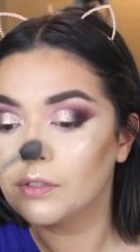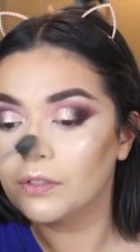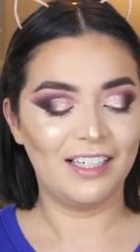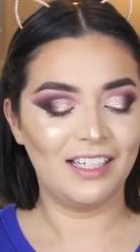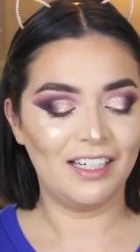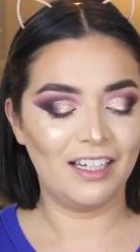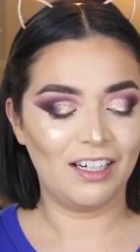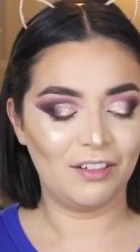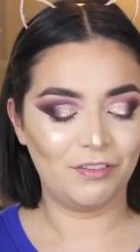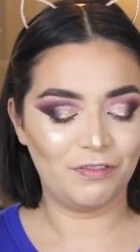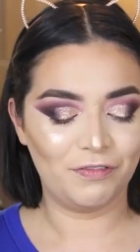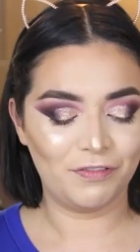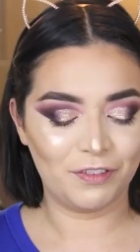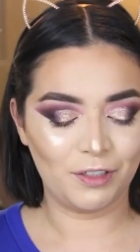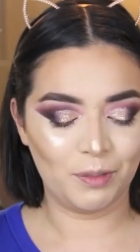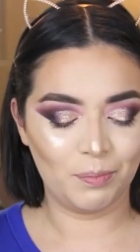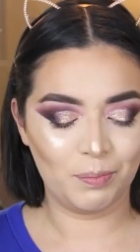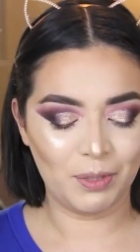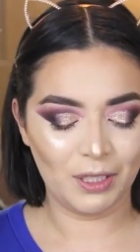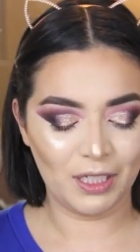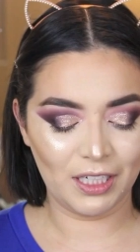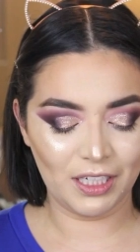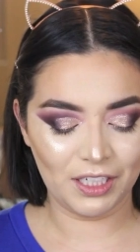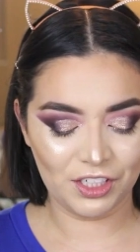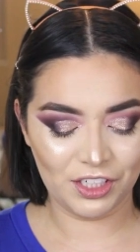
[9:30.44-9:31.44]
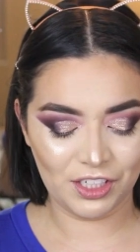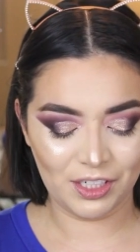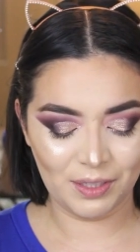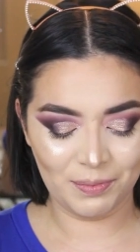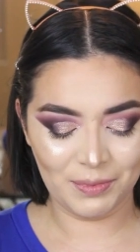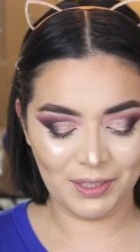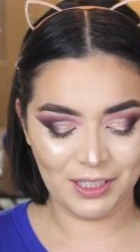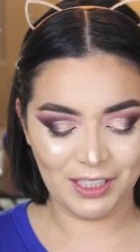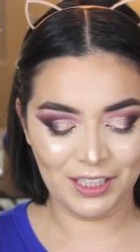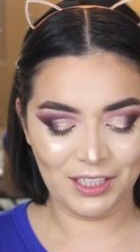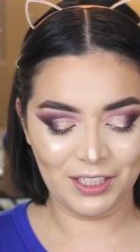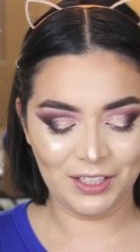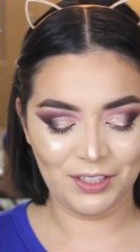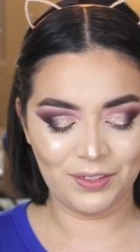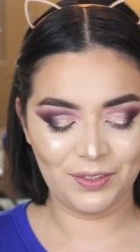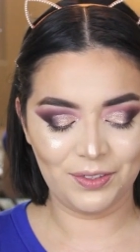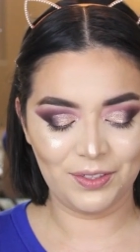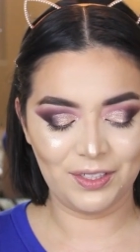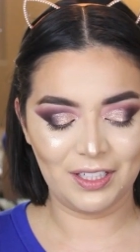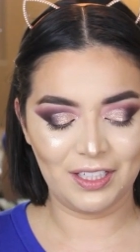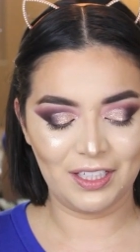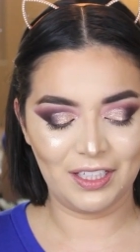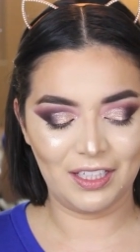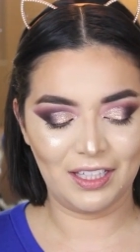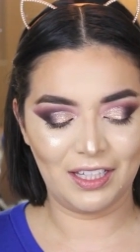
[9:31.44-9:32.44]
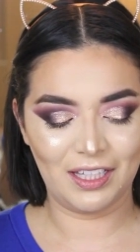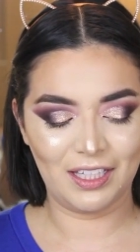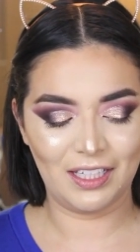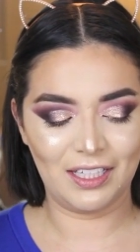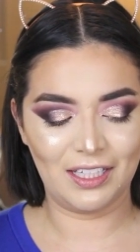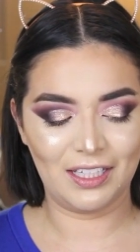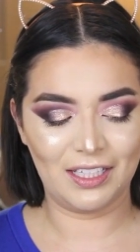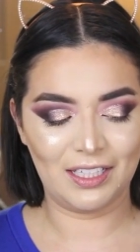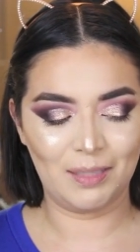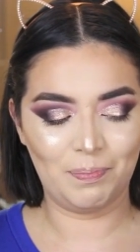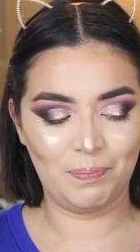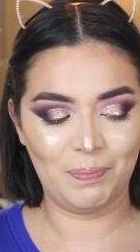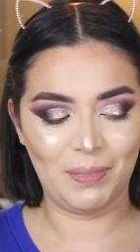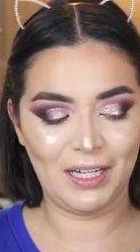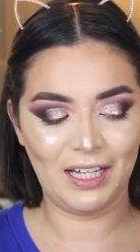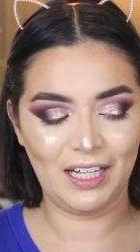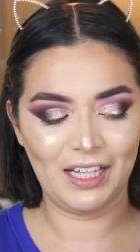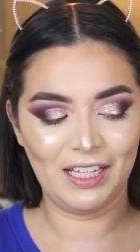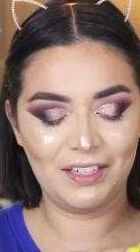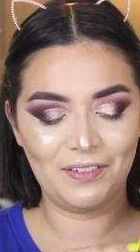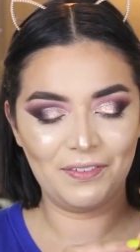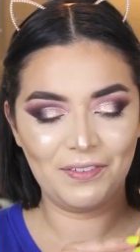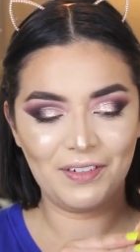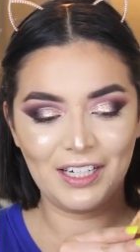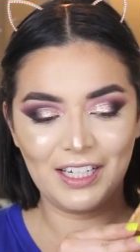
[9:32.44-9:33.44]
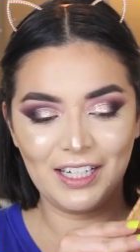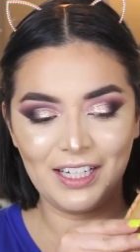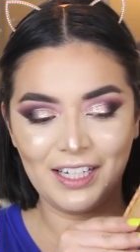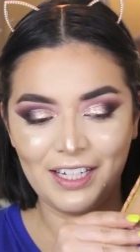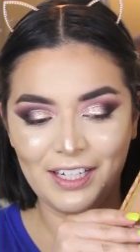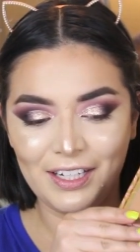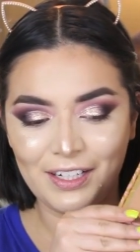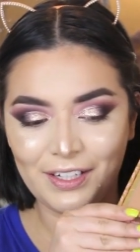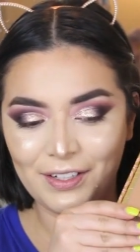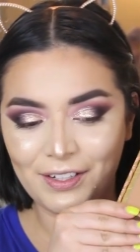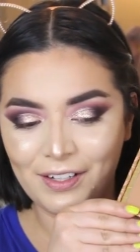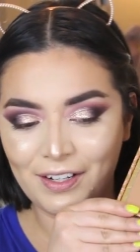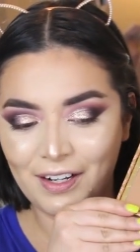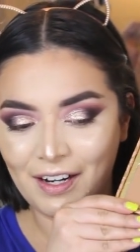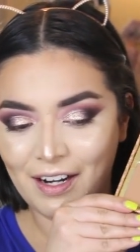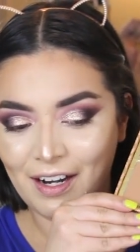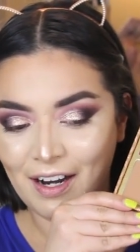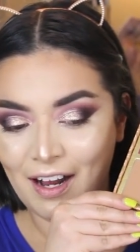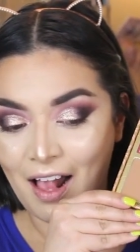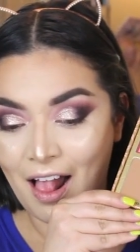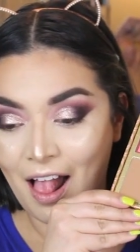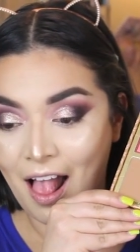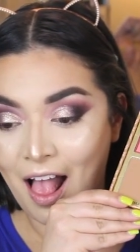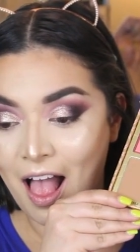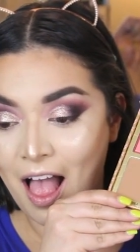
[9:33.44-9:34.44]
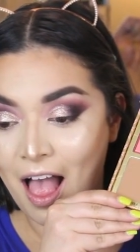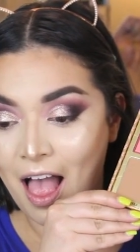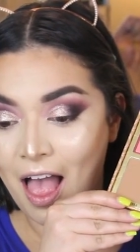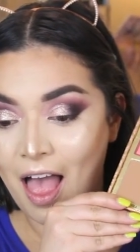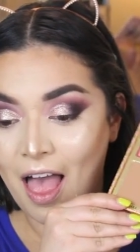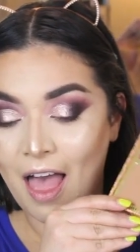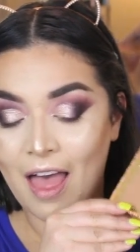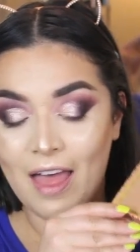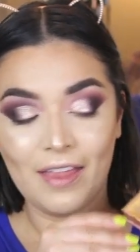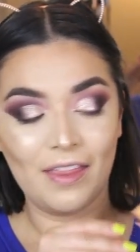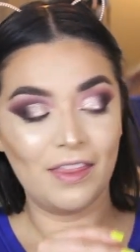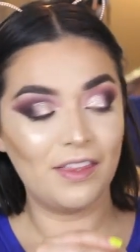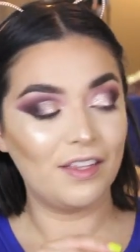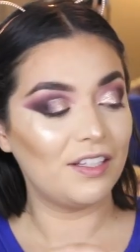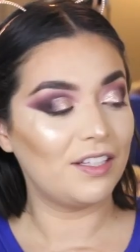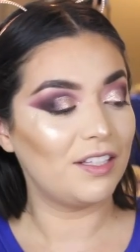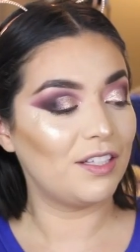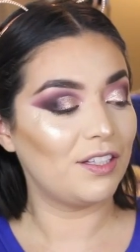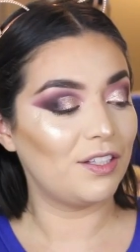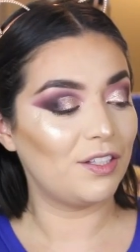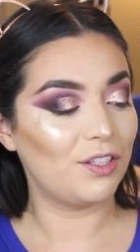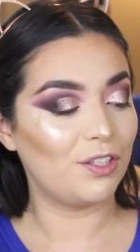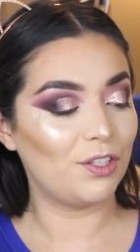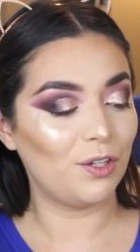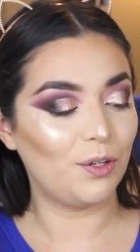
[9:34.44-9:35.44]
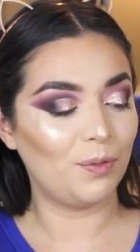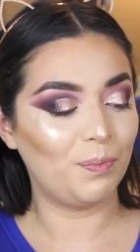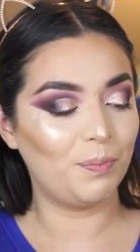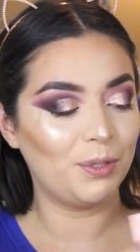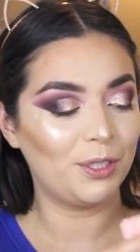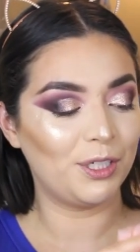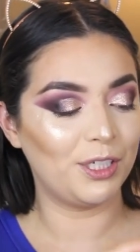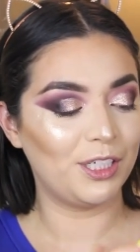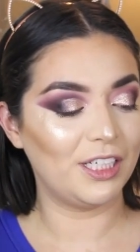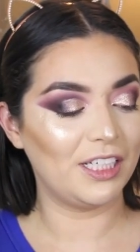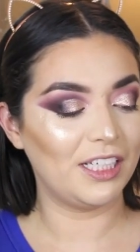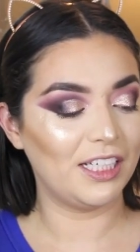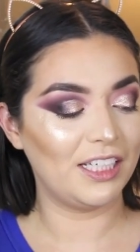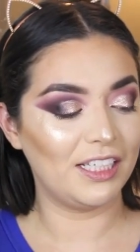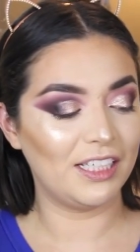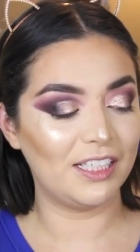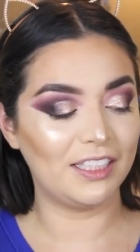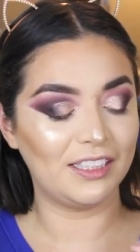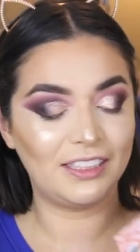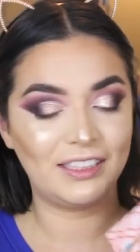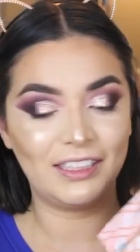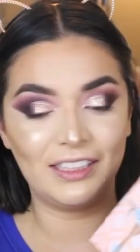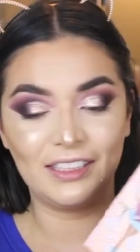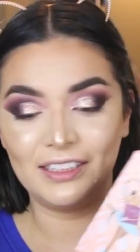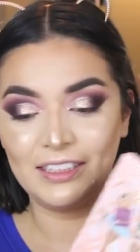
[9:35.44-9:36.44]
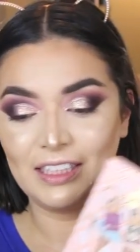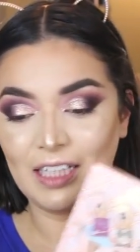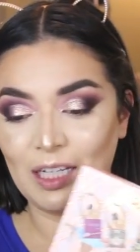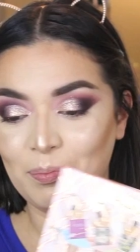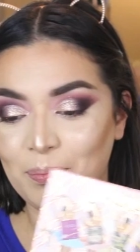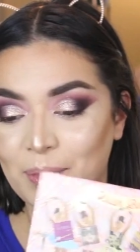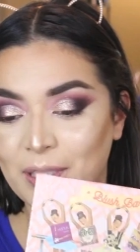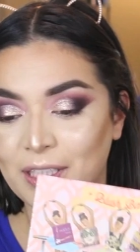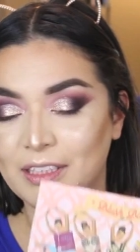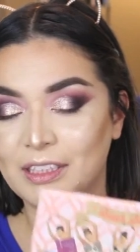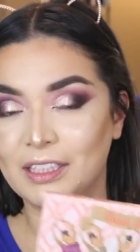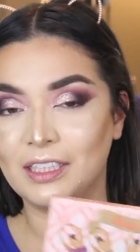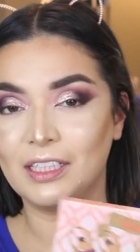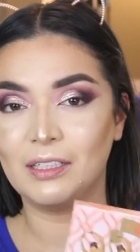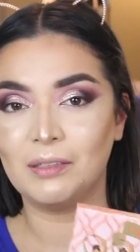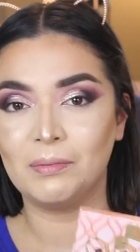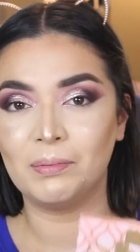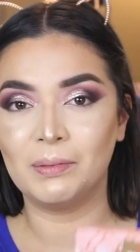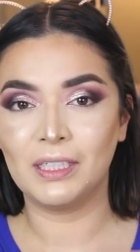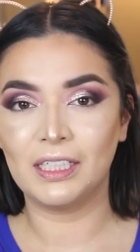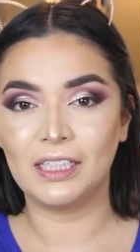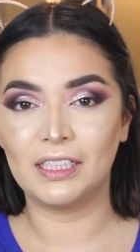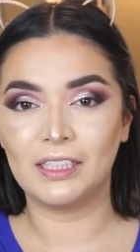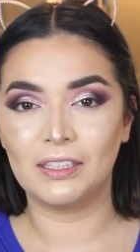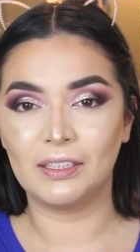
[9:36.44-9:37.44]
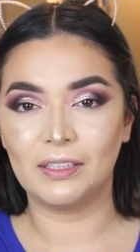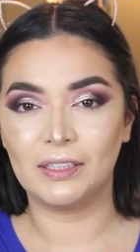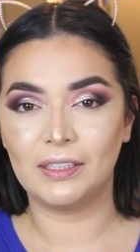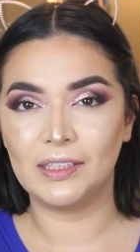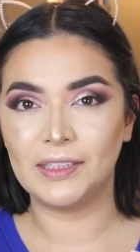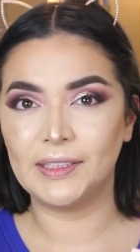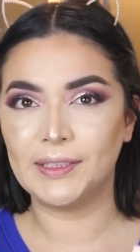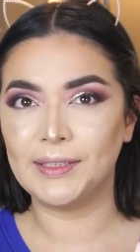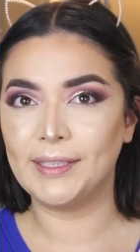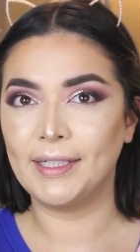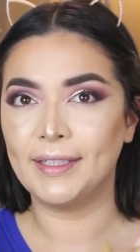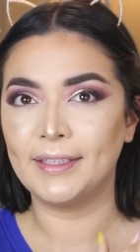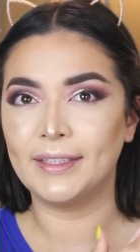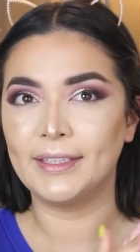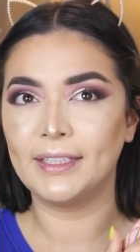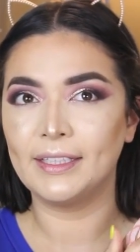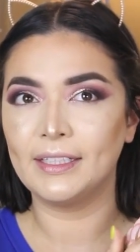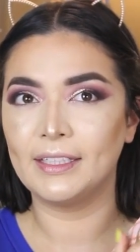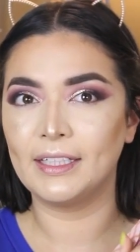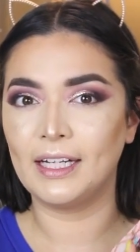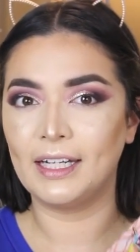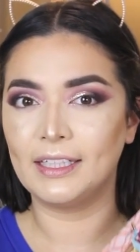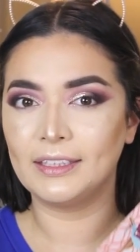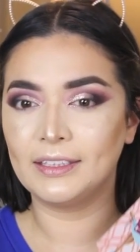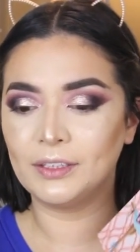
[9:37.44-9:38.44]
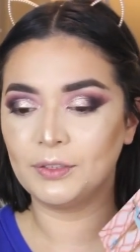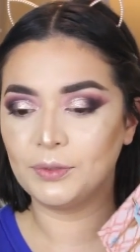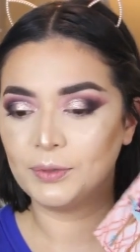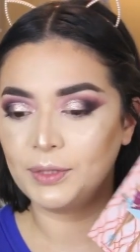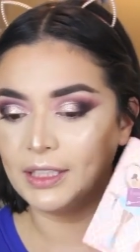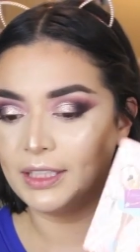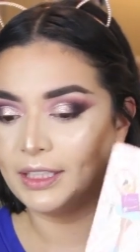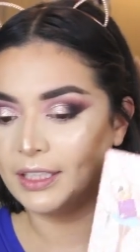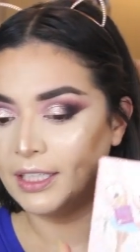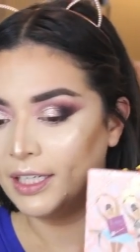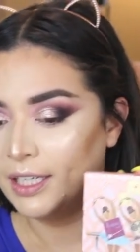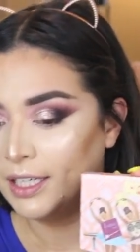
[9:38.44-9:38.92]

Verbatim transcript: Now for blush, I'm gonna use this palette right here. This is so pretty. This is, I picked it up like, I think last week.